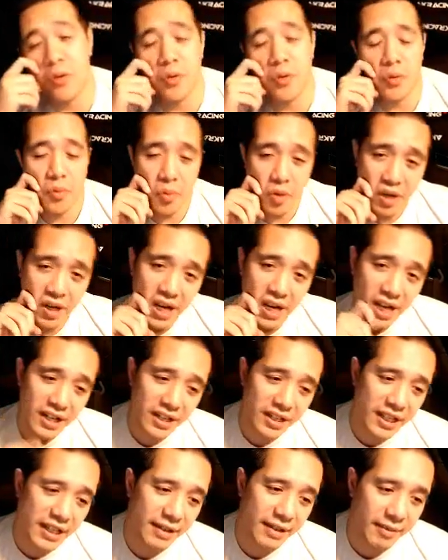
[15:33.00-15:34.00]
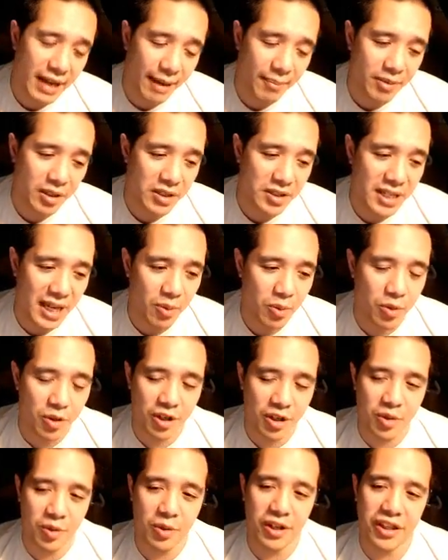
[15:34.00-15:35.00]
What kind of team comp does that
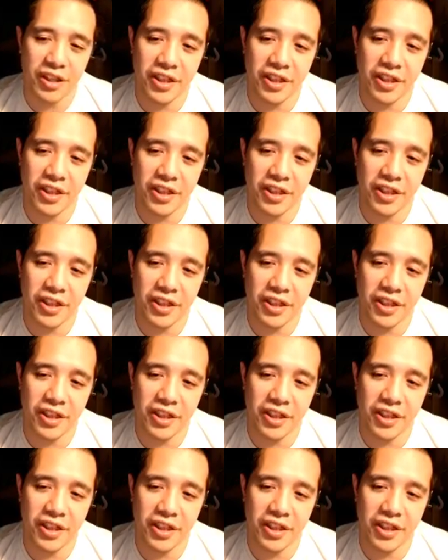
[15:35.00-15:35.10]
work with?